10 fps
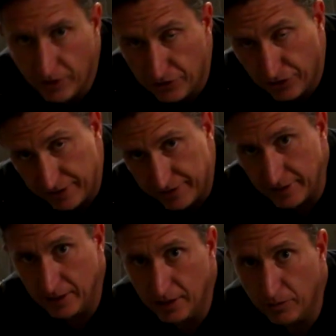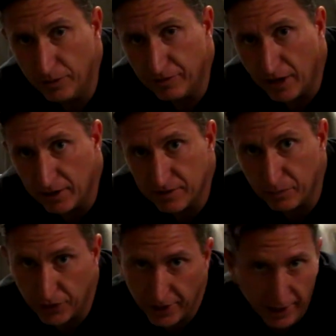So as you can see, we've got
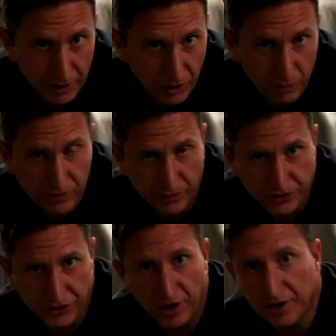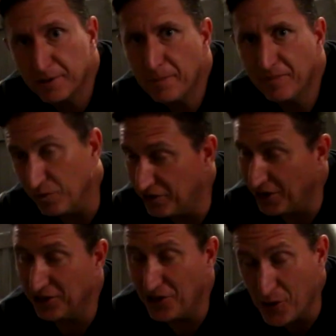some pretty high hopes for the truck. We've
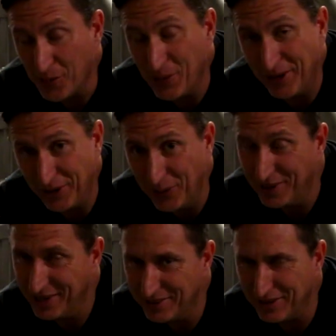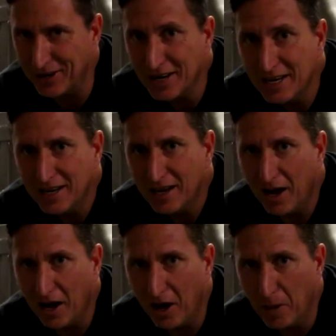got a long way to go to get there,
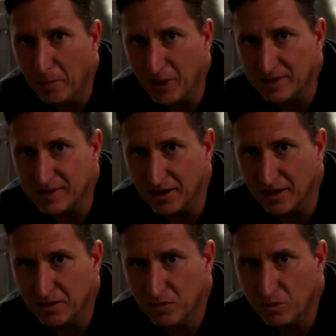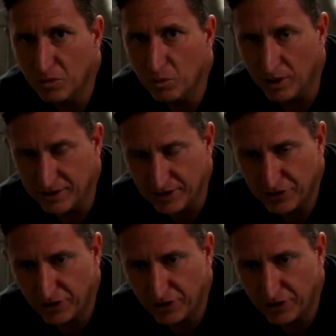but once this